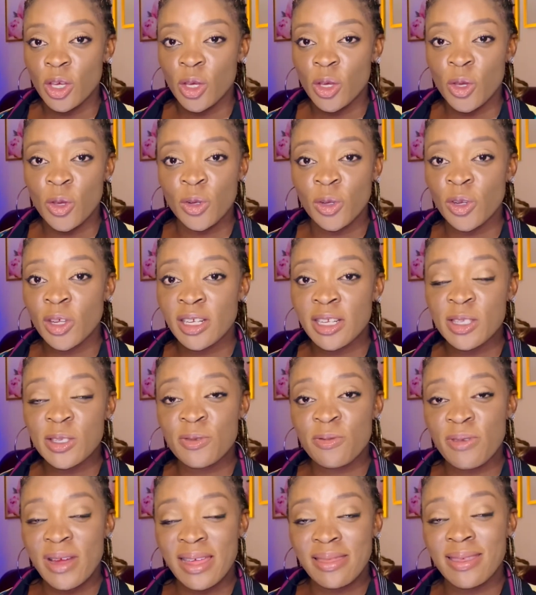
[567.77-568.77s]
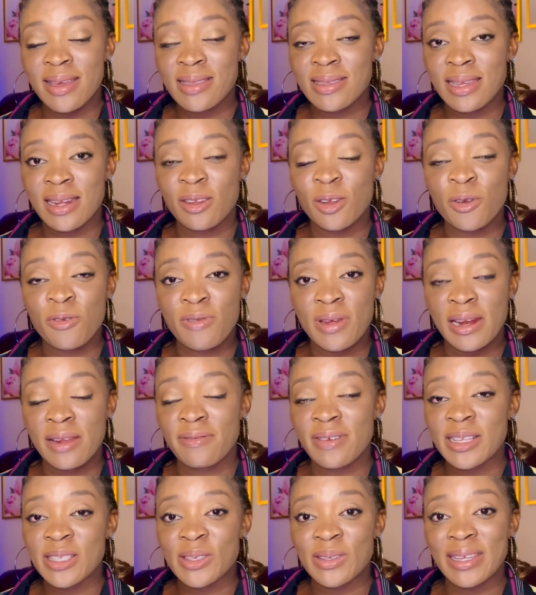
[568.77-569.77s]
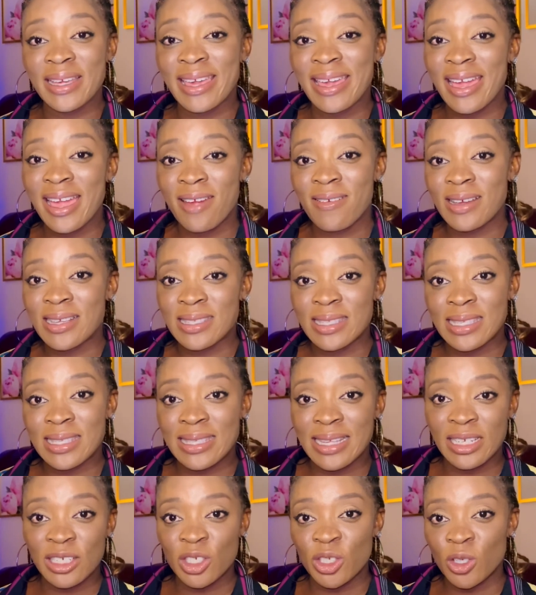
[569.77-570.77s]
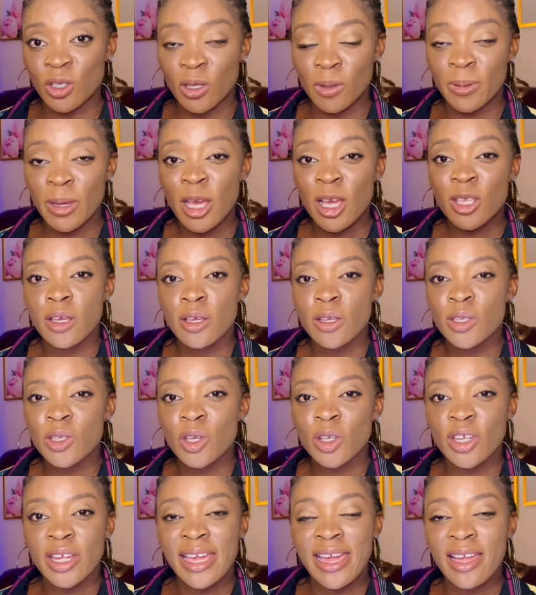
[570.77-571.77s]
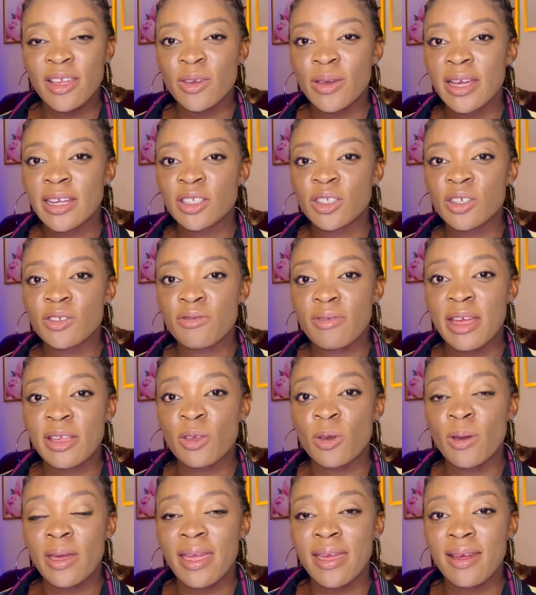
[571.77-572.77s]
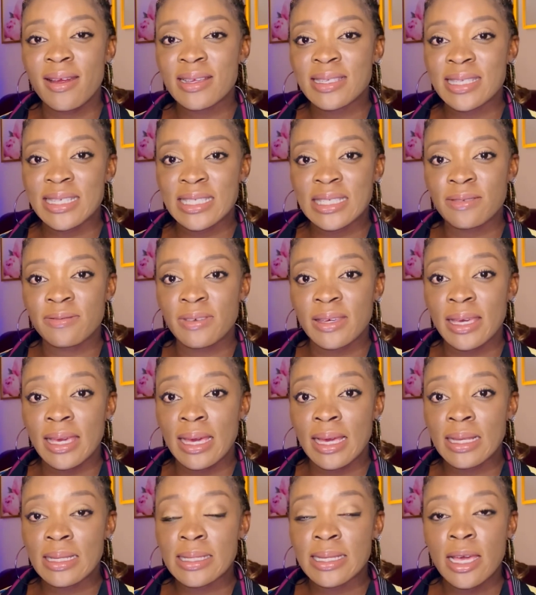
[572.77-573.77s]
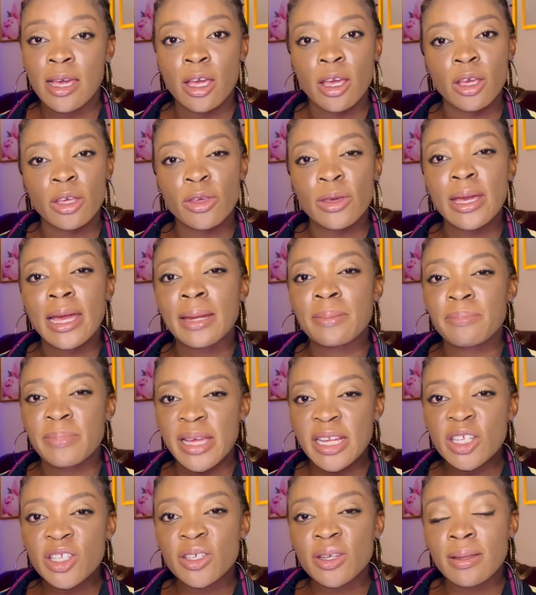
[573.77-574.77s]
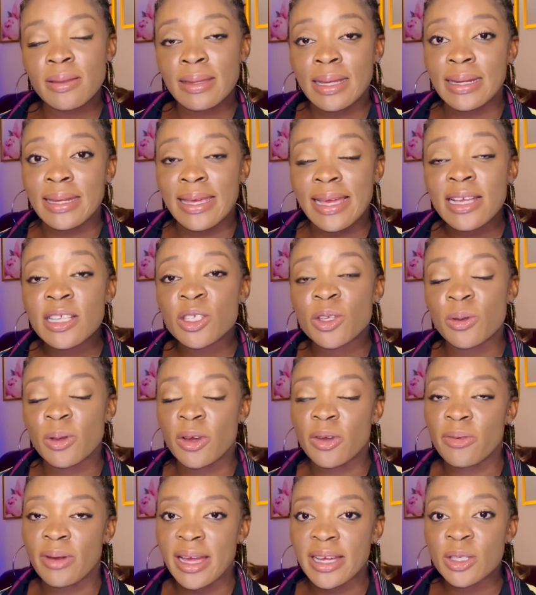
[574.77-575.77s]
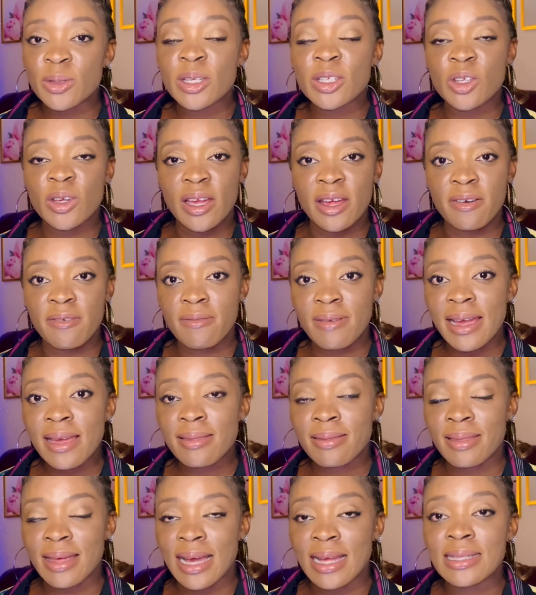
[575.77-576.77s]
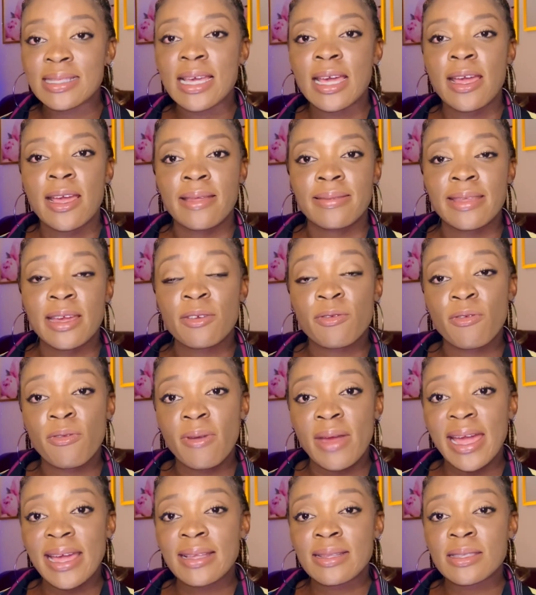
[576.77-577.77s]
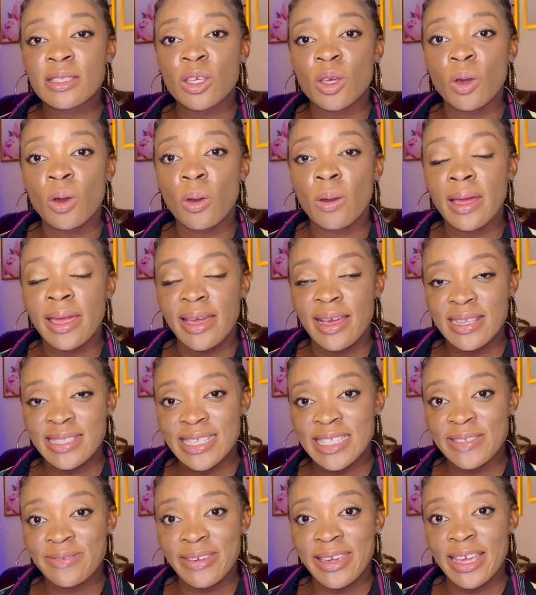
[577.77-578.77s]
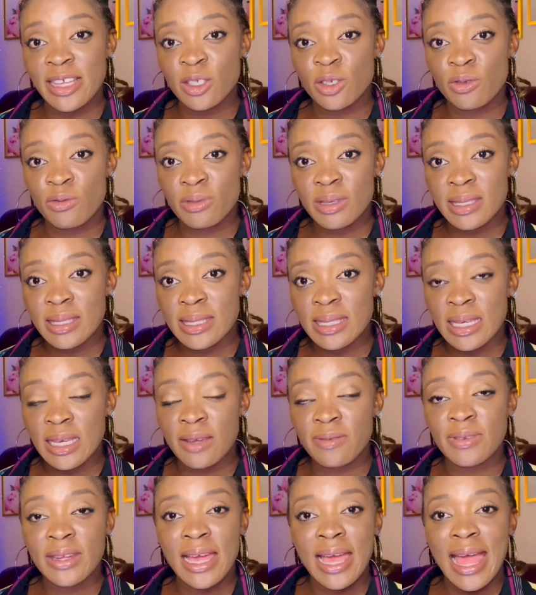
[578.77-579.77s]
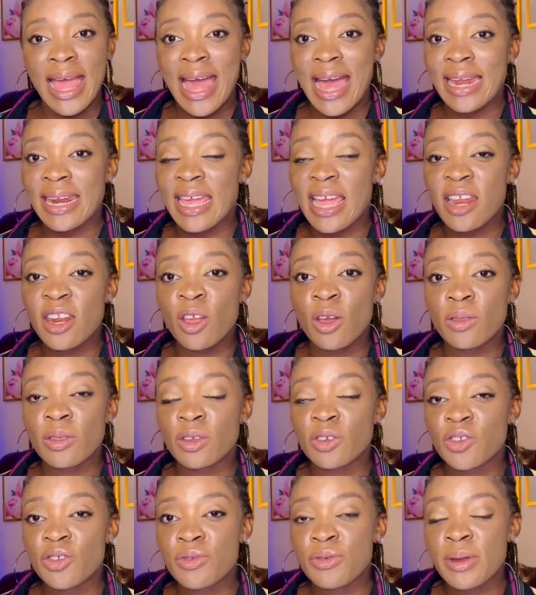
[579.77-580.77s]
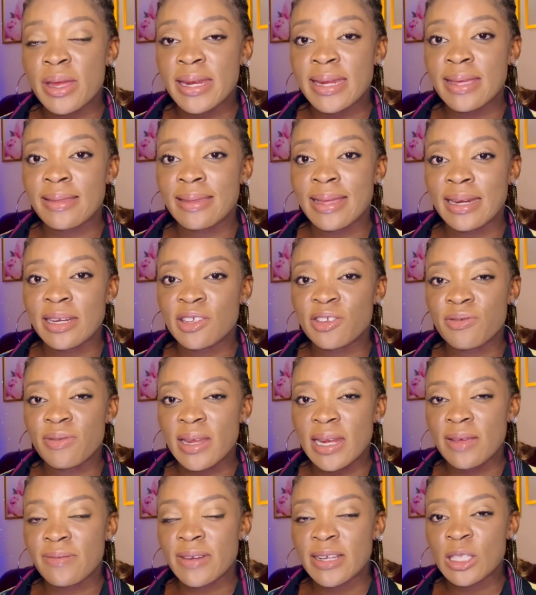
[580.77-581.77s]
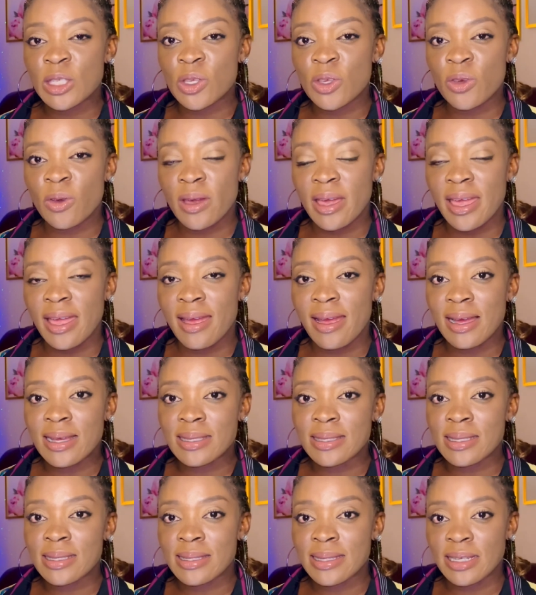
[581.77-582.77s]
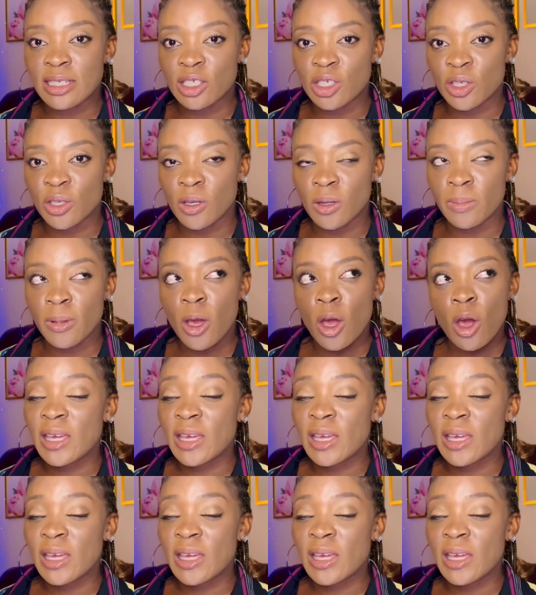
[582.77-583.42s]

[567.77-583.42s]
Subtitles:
You do not need to write things that are not relevant to the care assistant job. So here you can just write your care certificate. You can mention that yes, you're a graduate, you can write that, then write your care certificate you received and any other training that is relevant to your care assistant job.